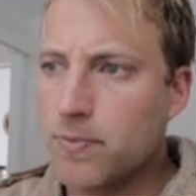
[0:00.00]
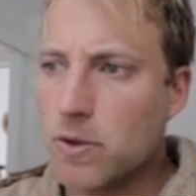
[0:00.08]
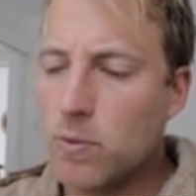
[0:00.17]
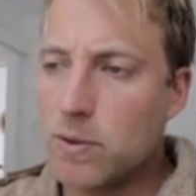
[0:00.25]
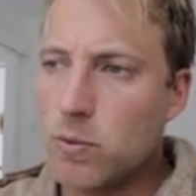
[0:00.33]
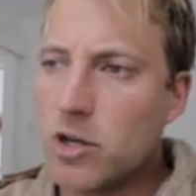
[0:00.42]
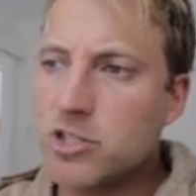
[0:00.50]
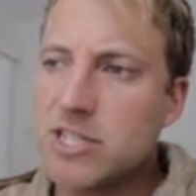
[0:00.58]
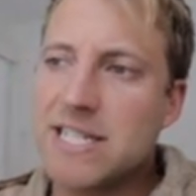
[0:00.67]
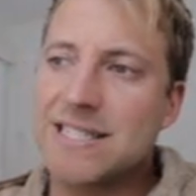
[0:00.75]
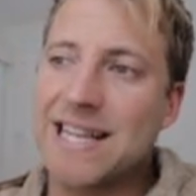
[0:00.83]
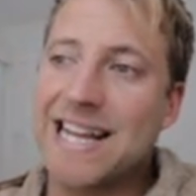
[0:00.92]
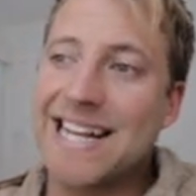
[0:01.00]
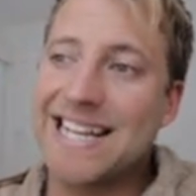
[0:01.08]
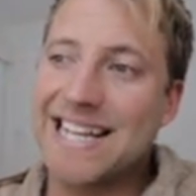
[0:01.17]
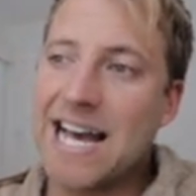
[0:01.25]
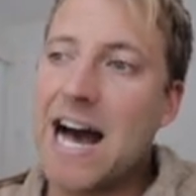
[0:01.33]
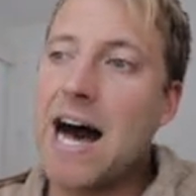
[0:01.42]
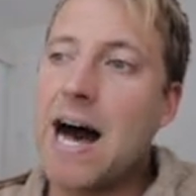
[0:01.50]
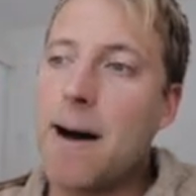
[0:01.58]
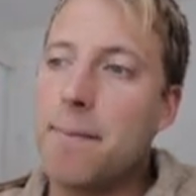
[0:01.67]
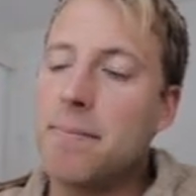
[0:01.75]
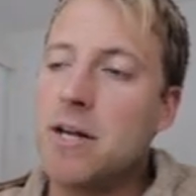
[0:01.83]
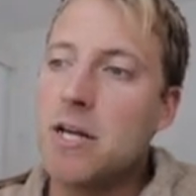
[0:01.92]
we watched his leading
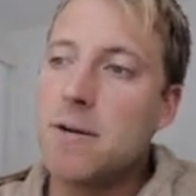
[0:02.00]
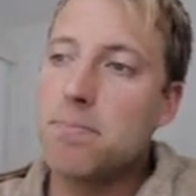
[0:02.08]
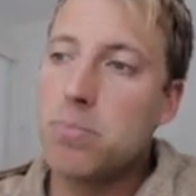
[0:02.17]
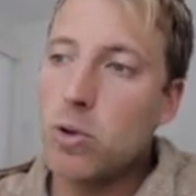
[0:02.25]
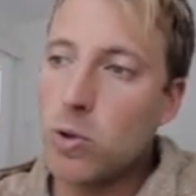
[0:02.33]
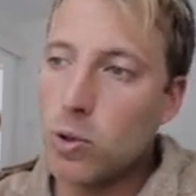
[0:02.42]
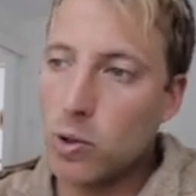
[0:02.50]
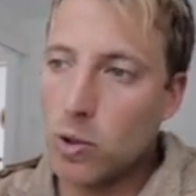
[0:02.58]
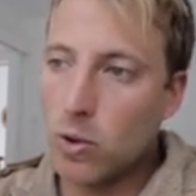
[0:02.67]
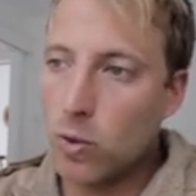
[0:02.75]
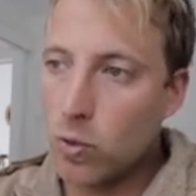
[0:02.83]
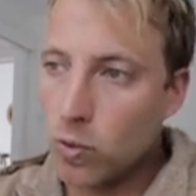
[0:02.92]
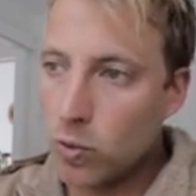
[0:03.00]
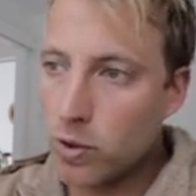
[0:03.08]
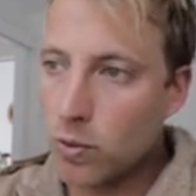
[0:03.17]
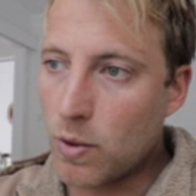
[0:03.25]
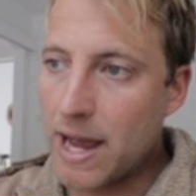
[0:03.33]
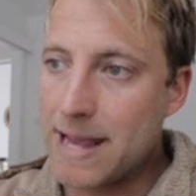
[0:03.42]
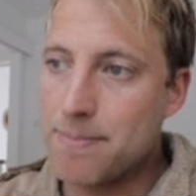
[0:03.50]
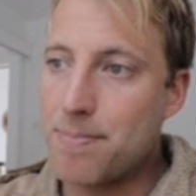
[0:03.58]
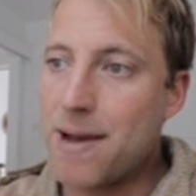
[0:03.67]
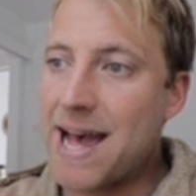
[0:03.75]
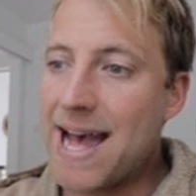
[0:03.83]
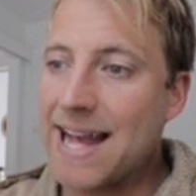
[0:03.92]
arm pull all the way
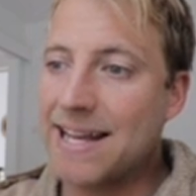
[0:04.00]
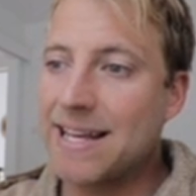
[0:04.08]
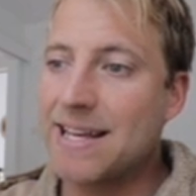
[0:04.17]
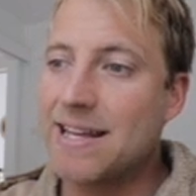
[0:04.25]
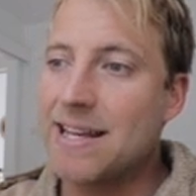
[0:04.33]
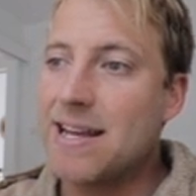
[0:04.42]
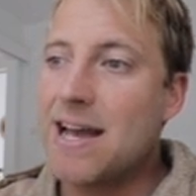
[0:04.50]
back